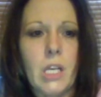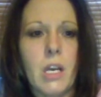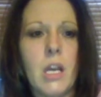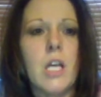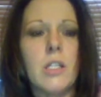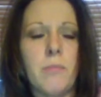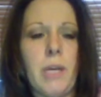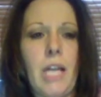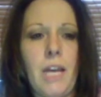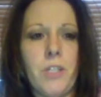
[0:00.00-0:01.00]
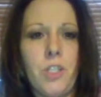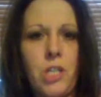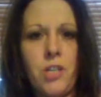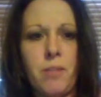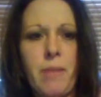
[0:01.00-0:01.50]
So my life has changed
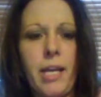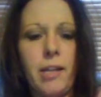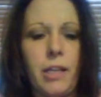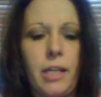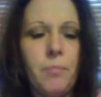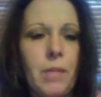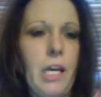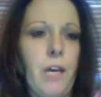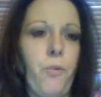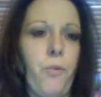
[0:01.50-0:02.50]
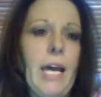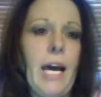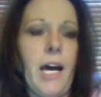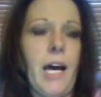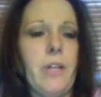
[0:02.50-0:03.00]
dramatically. If we have
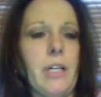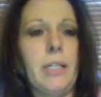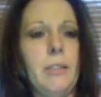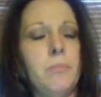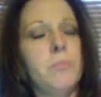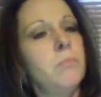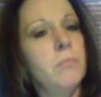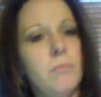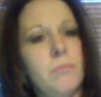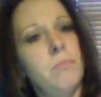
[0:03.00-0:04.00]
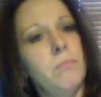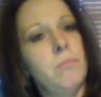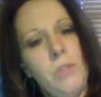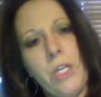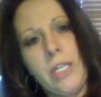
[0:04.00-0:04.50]
a
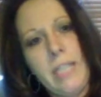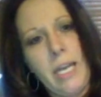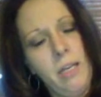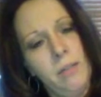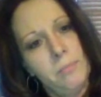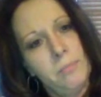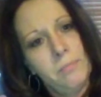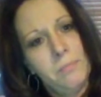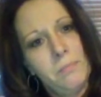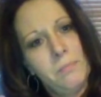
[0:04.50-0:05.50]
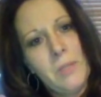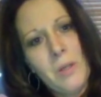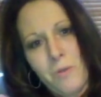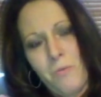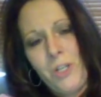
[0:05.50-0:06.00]
good day,
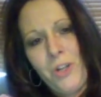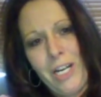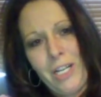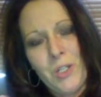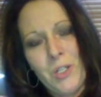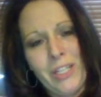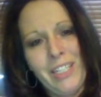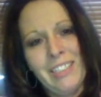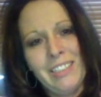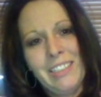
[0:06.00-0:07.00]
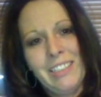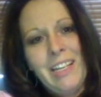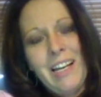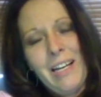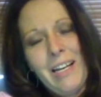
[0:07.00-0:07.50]
we try to enjoy it.
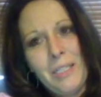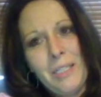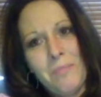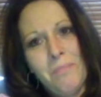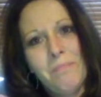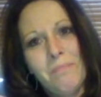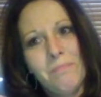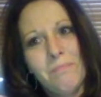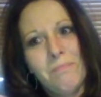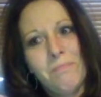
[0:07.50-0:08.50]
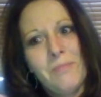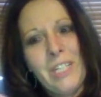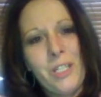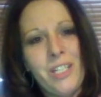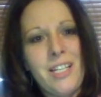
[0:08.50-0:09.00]
A good
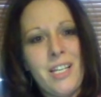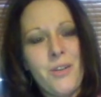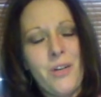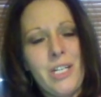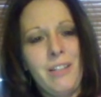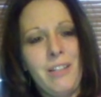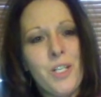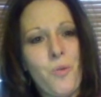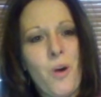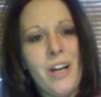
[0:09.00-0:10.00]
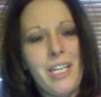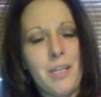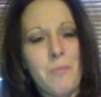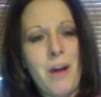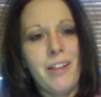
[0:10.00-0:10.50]
day is going to lunch and walking the
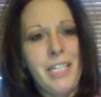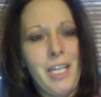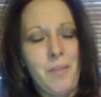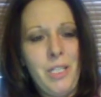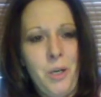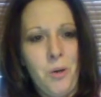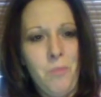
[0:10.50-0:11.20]
mall and coming home.